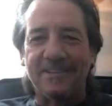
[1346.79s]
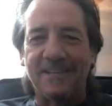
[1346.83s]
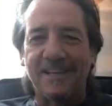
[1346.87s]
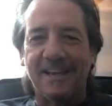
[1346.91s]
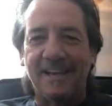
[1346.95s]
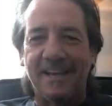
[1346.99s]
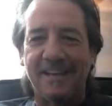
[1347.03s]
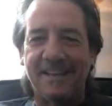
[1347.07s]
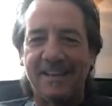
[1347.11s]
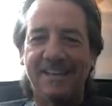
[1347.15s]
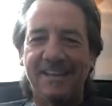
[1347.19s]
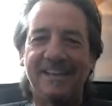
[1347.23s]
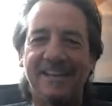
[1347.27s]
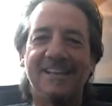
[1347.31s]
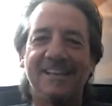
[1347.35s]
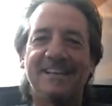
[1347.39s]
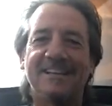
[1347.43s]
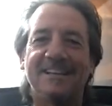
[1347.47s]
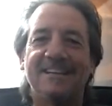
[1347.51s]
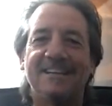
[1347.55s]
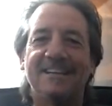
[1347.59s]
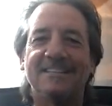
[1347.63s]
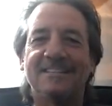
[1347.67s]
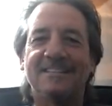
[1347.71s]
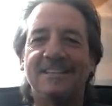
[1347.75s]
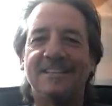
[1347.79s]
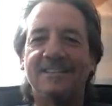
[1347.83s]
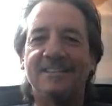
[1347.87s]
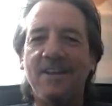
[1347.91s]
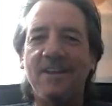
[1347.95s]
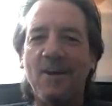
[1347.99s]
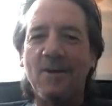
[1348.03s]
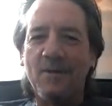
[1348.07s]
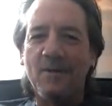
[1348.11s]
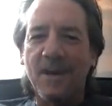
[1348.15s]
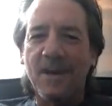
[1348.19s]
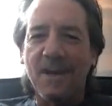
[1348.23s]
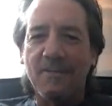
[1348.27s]
I said, no, I
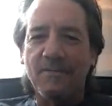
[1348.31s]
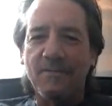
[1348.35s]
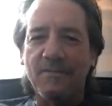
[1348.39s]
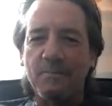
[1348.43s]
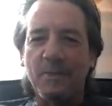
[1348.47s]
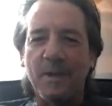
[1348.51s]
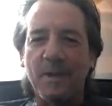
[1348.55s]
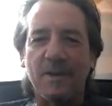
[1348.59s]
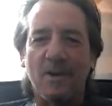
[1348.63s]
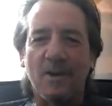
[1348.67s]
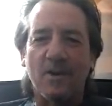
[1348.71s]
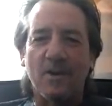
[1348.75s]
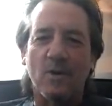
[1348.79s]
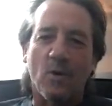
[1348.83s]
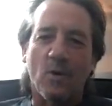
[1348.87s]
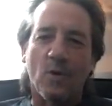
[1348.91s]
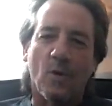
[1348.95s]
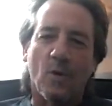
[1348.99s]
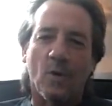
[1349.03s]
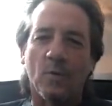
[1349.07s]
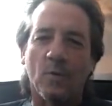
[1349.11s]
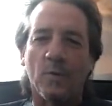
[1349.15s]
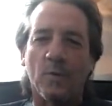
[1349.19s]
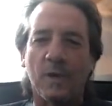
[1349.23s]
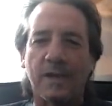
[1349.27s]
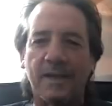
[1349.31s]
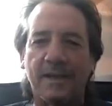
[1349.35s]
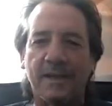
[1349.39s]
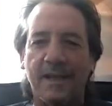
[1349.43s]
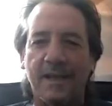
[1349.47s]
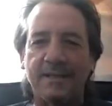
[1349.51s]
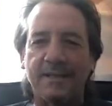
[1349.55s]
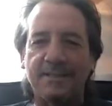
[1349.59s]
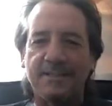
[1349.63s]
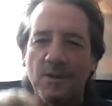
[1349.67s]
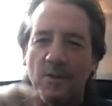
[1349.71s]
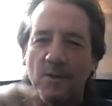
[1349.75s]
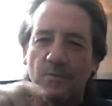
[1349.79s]
haven't been on it all weekend.
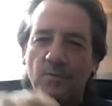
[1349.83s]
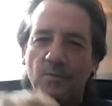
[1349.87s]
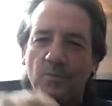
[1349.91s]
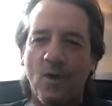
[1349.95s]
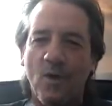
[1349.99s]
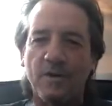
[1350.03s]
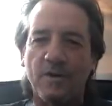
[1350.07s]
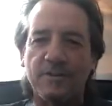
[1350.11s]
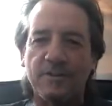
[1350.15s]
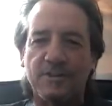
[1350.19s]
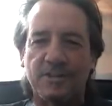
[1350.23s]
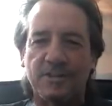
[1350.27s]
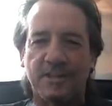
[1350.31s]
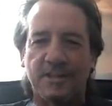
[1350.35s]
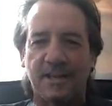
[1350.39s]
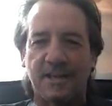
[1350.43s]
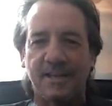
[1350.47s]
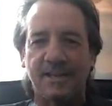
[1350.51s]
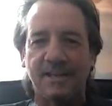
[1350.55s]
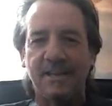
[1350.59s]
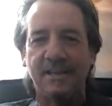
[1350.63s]
You're wrong, see?